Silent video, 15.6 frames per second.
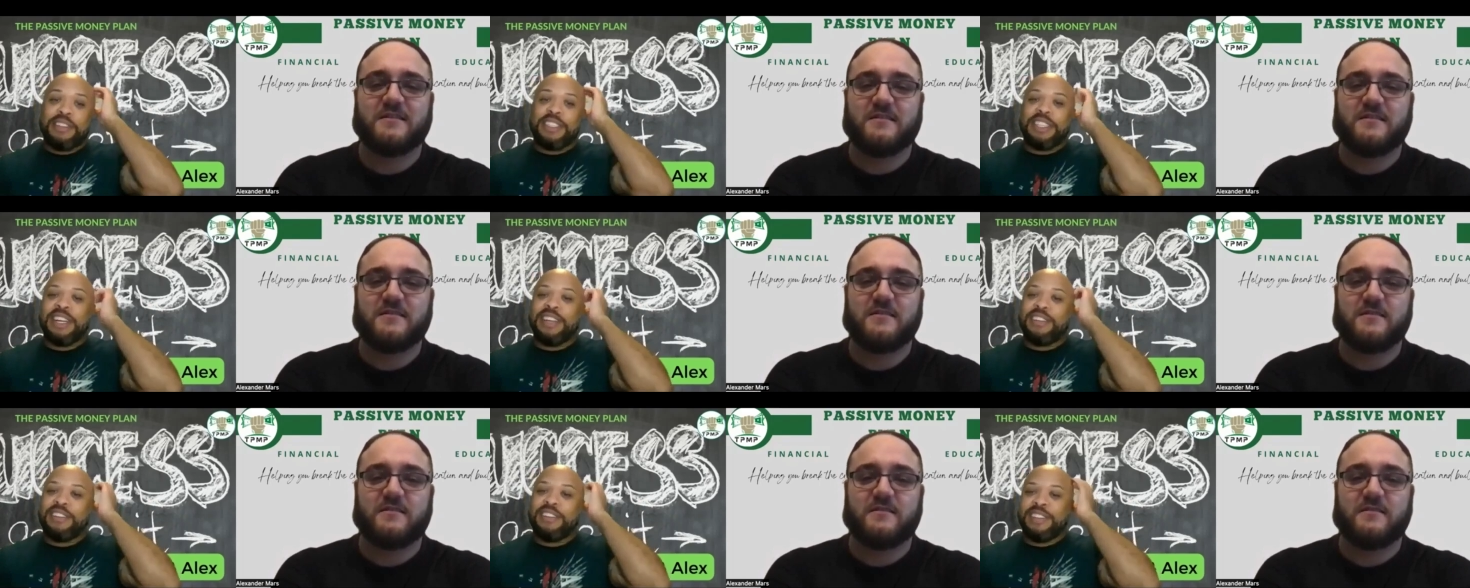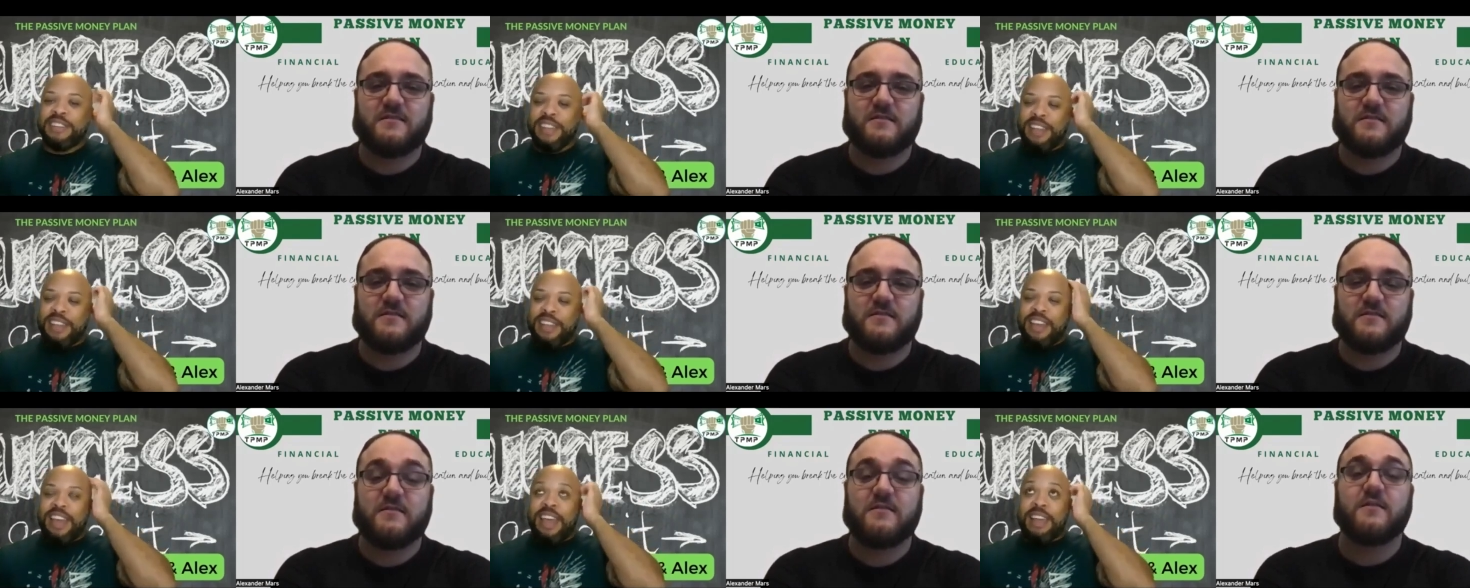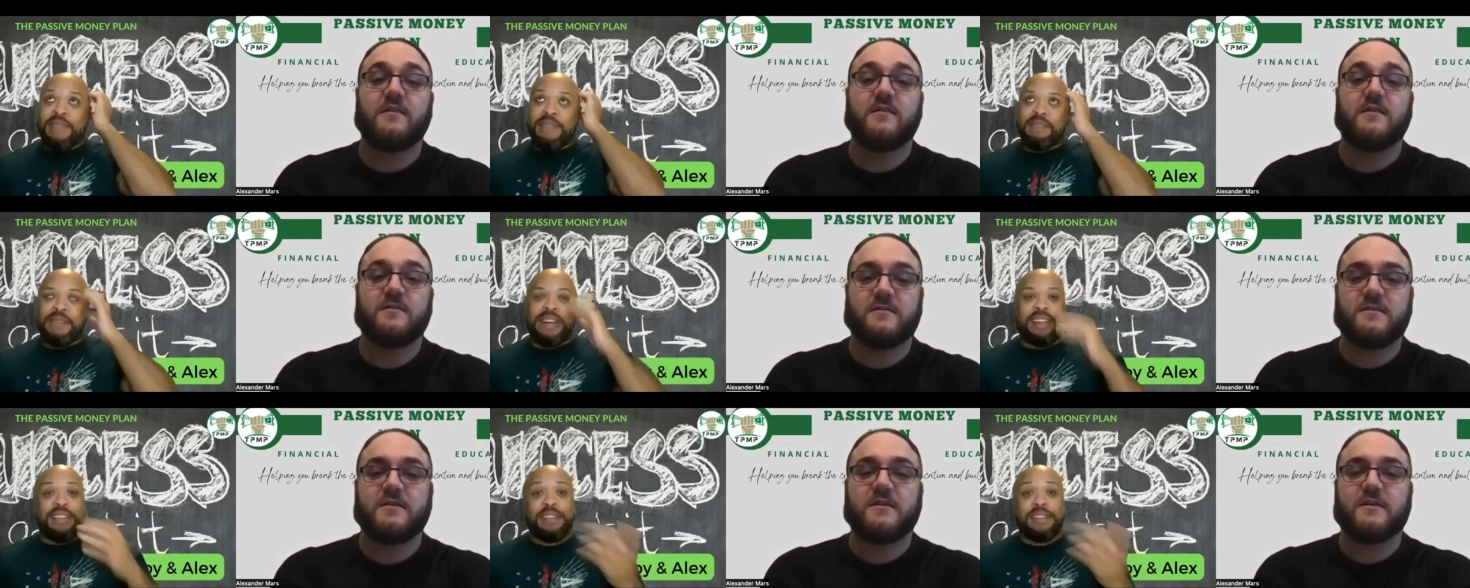Speaker 1: thirteen hundred. And mm.
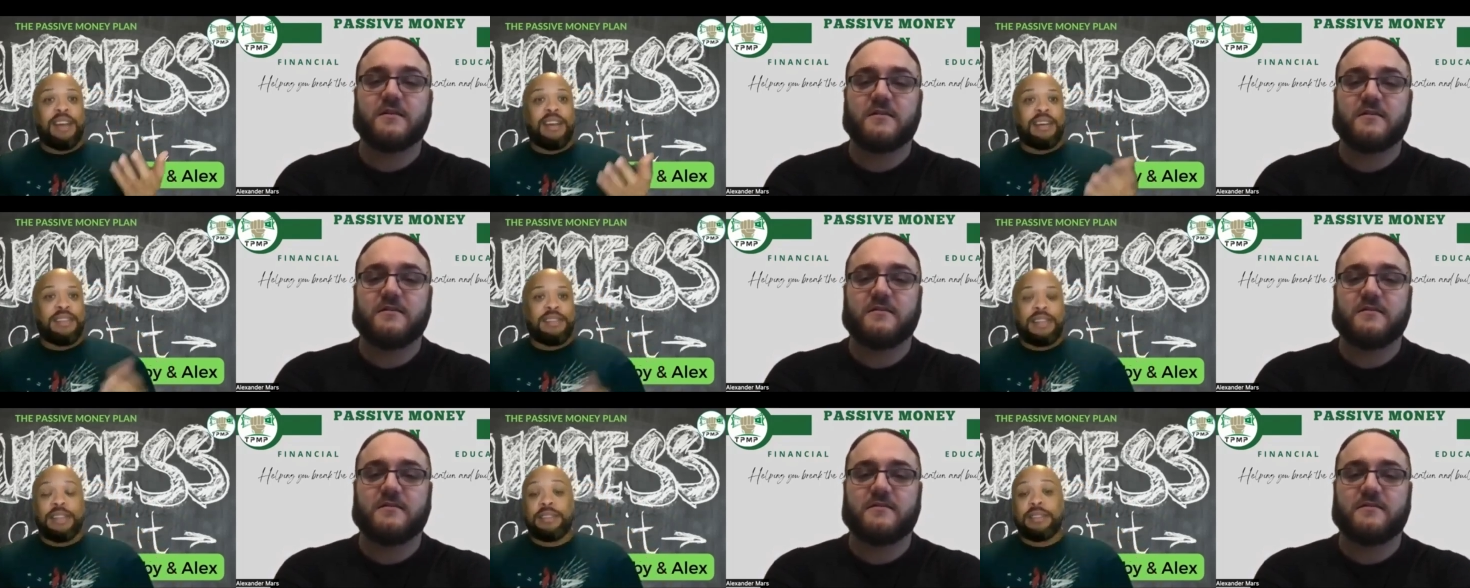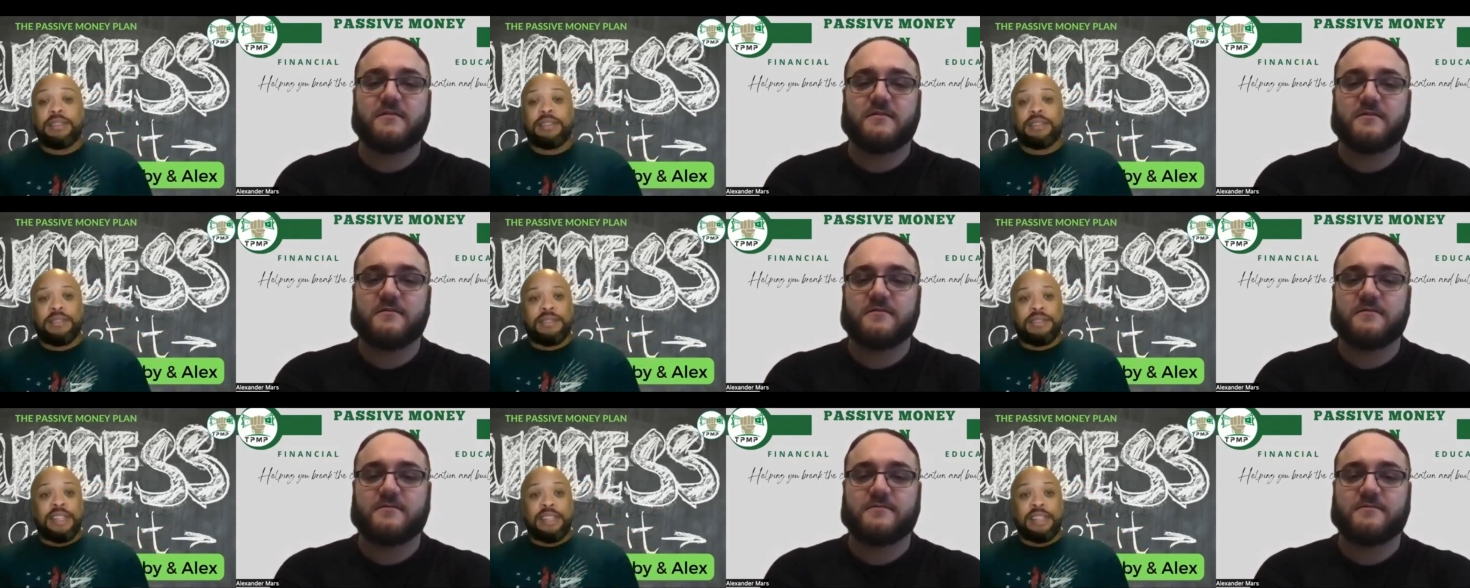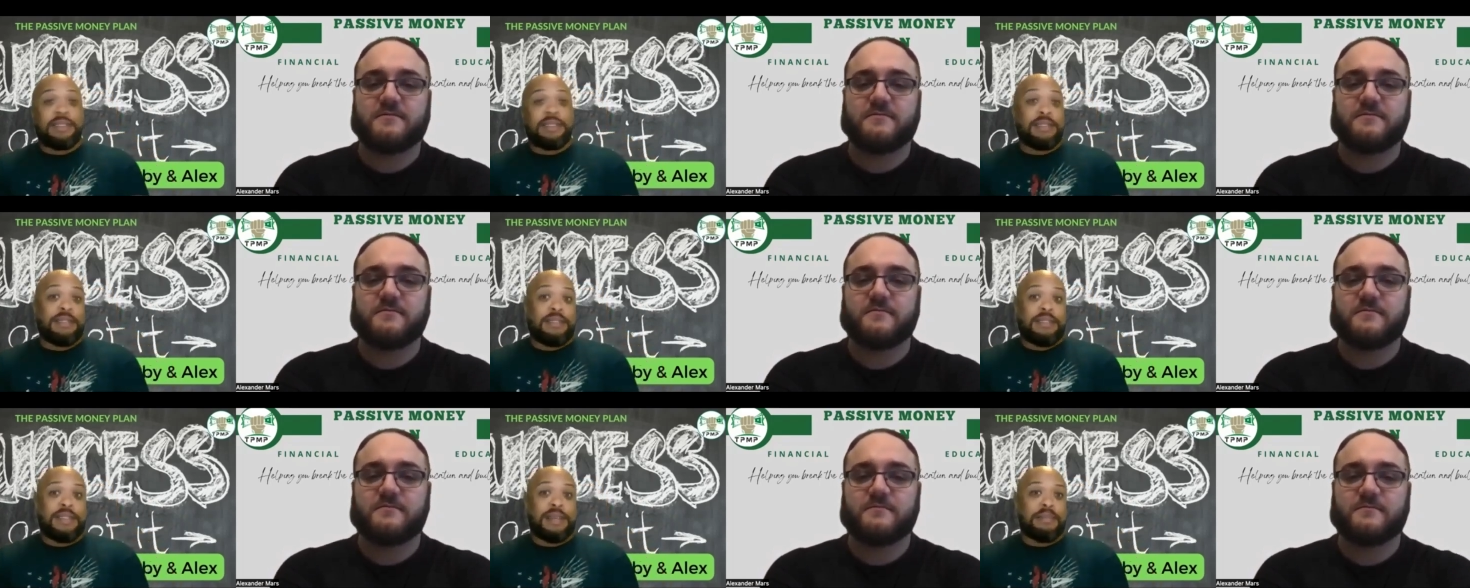but yeah, that's
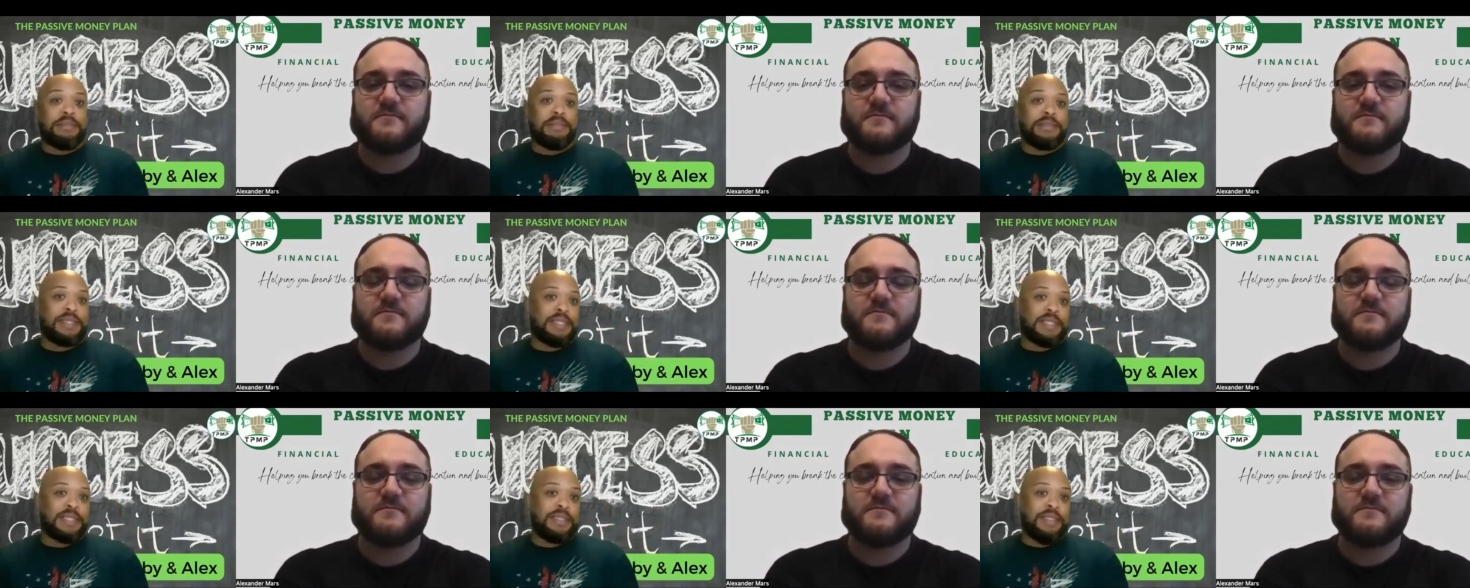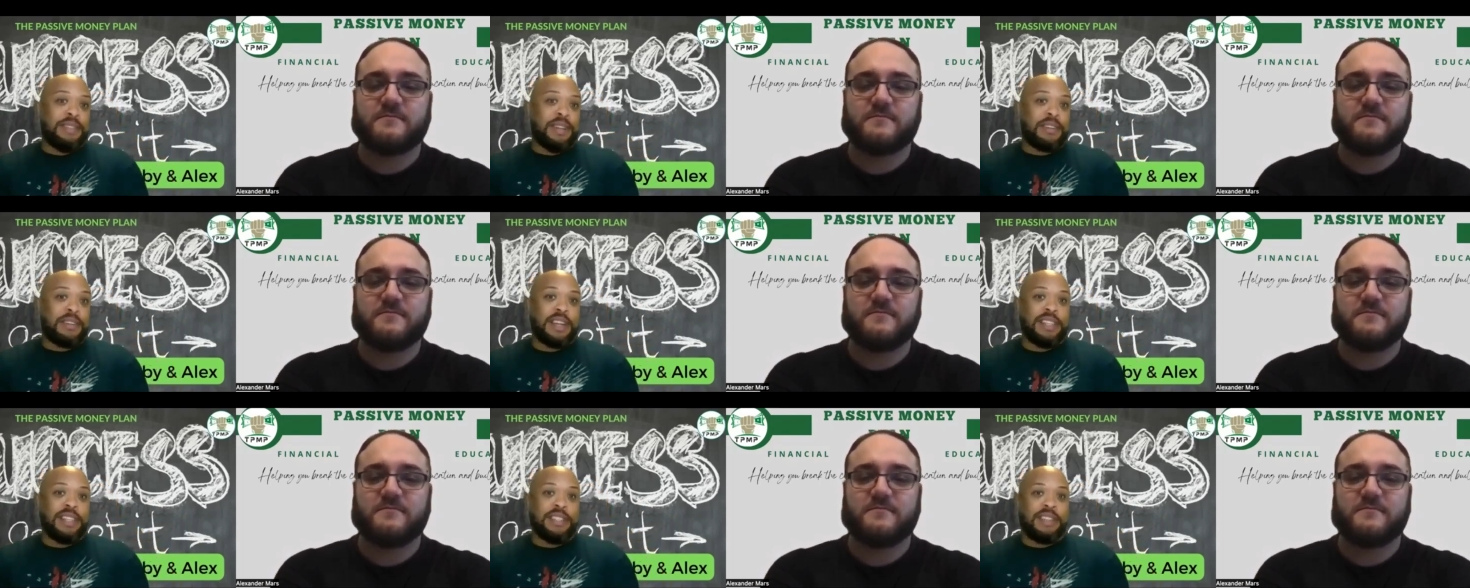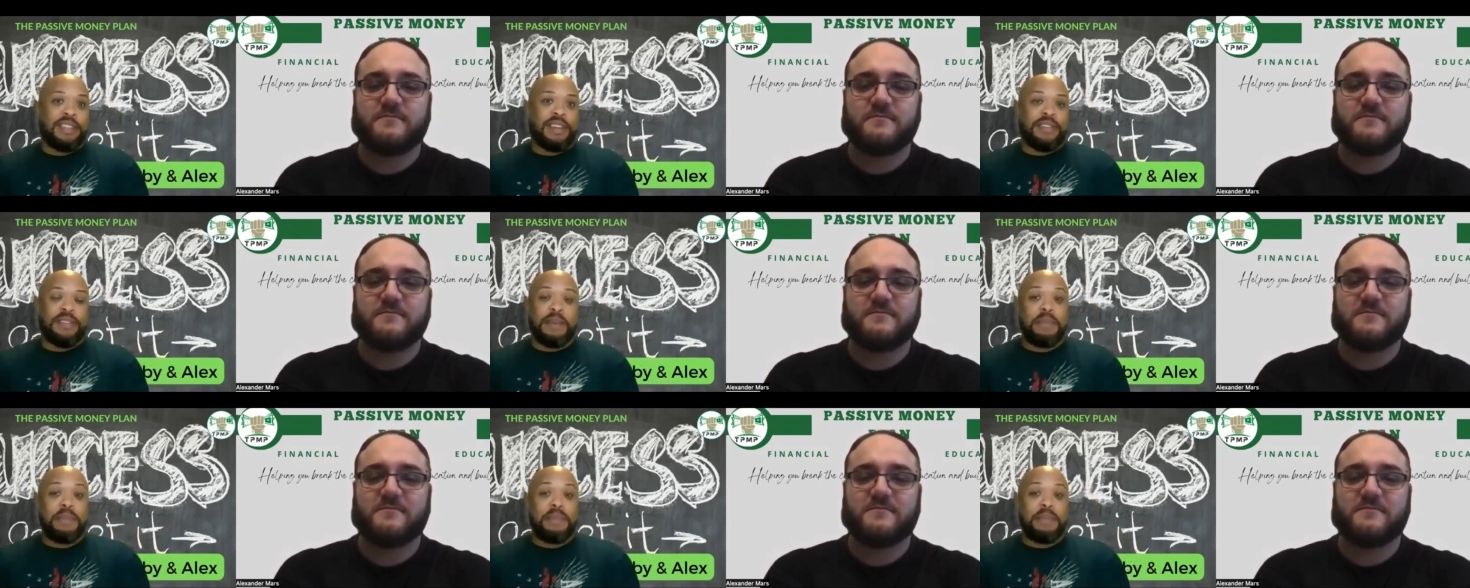that's something you know, crazy stuff.